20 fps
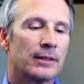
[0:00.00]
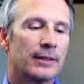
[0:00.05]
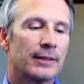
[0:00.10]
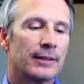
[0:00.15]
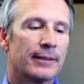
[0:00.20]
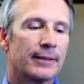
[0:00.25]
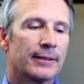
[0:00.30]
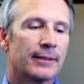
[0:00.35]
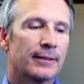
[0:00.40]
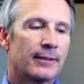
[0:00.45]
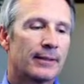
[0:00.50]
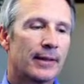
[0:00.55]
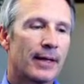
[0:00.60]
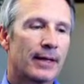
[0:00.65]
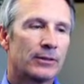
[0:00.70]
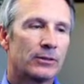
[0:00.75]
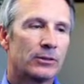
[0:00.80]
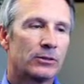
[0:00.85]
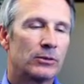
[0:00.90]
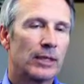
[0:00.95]

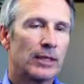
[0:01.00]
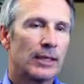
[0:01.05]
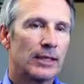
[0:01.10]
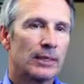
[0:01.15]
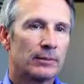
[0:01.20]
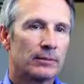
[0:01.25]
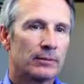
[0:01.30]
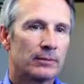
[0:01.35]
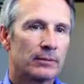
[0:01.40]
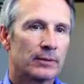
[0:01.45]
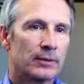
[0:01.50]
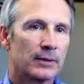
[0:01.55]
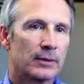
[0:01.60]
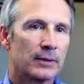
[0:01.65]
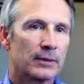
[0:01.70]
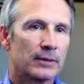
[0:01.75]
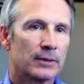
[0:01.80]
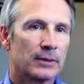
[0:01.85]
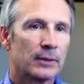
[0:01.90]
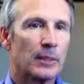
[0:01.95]
that's treating
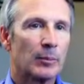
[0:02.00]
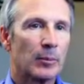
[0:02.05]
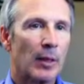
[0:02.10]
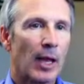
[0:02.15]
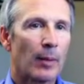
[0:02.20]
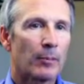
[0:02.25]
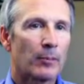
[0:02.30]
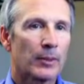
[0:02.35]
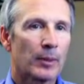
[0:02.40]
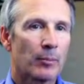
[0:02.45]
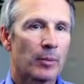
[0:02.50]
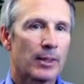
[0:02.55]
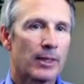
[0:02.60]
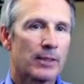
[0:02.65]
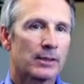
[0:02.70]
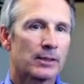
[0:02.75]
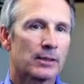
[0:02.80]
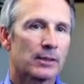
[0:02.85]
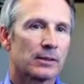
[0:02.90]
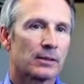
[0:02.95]
sleep apnea
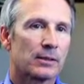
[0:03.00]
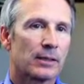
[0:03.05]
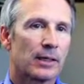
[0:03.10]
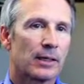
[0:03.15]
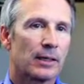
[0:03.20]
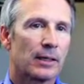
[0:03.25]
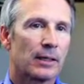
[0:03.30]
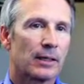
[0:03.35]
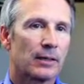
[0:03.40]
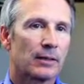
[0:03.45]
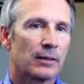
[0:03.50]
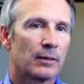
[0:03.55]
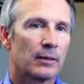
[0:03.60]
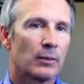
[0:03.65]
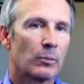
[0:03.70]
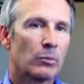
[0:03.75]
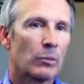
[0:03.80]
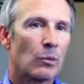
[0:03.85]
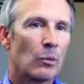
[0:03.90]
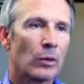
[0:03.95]
patients, I think an
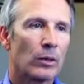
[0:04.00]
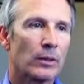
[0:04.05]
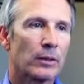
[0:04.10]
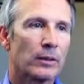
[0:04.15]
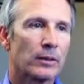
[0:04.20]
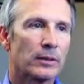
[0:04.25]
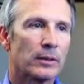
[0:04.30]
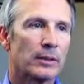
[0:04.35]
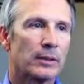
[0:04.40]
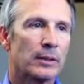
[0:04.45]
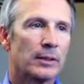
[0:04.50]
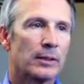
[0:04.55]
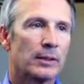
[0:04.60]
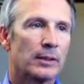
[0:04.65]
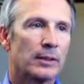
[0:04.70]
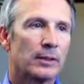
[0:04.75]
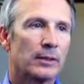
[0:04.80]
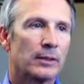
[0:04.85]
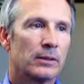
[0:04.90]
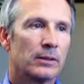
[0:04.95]
important
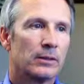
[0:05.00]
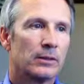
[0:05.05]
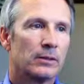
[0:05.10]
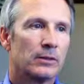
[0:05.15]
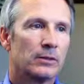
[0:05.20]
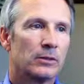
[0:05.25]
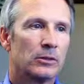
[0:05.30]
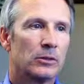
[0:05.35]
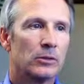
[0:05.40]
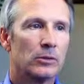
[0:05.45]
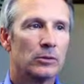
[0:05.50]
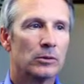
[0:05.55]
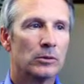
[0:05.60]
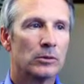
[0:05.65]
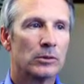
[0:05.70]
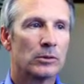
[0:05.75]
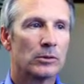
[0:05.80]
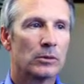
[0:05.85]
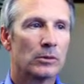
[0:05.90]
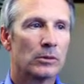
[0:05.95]

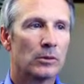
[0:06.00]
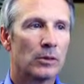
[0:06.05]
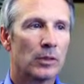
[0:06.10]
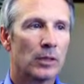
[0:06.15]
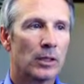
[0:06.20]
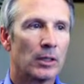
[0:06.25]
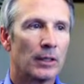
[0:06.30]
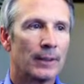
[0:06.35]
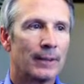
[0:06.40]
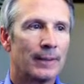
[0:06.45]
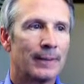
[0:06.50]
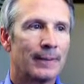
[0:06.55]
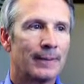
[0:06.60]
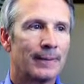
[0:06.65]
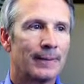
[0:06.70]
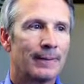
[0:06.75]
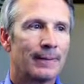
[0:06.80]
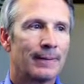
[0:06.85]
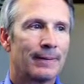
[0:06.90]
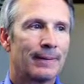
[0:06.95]
tool or
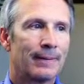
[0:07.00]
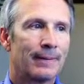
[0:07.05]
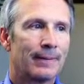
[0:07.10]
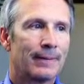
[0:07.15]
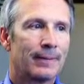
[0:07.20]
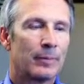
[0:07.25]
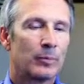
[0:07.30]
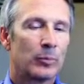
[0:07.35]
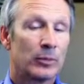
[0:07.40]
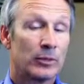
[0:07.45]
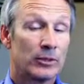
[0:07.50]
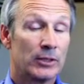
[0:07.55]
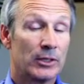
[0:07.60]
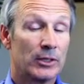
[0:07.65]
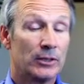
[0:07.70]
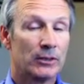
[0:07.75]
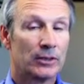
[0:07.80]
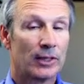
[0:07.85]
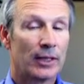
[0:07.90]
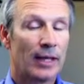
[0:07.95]

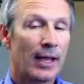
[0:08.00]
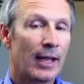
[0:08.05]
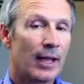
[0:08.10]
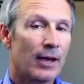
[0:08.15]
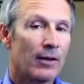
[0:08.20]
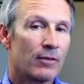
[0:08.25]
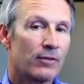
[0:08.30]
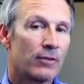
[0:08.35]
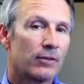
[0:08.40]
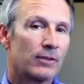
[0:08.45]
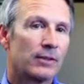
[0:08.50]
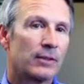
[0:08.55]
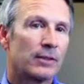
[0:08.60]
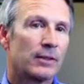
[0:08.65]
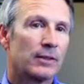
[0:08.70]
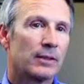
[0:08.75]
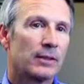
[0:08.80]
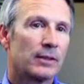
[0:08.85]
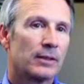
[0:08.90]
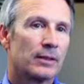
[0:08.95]
procedure to have
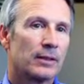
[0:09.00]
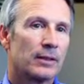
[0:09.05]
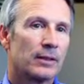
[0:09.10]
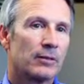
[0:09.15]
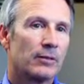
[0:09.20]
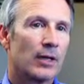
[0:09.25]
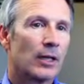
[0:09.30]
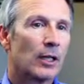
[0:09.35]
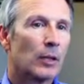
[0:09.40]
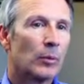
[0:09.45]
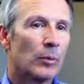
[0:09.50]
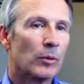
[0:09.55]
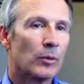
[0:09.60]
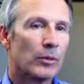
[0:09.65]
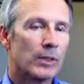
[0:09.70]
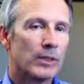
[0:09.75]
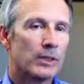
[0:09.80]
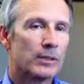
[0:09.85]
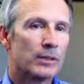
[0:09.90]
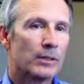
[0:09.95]
available
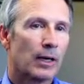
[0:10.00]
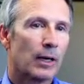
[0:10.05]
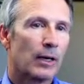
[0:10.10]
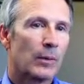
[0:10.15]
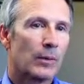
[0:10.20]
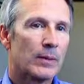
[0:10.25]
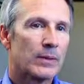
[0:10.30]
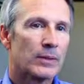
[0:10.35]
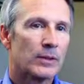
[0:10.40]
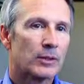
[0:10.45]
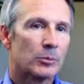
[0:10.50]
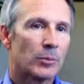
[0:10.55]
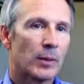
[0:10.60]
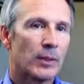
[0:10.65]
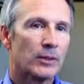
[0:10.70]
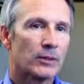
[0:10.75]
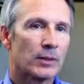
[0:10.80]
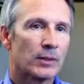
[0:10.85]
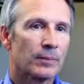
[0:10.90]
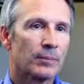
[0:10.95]
is the hyoid
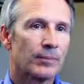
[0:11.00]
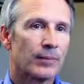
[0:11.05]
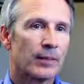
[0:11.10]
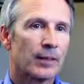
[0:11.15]
suspension.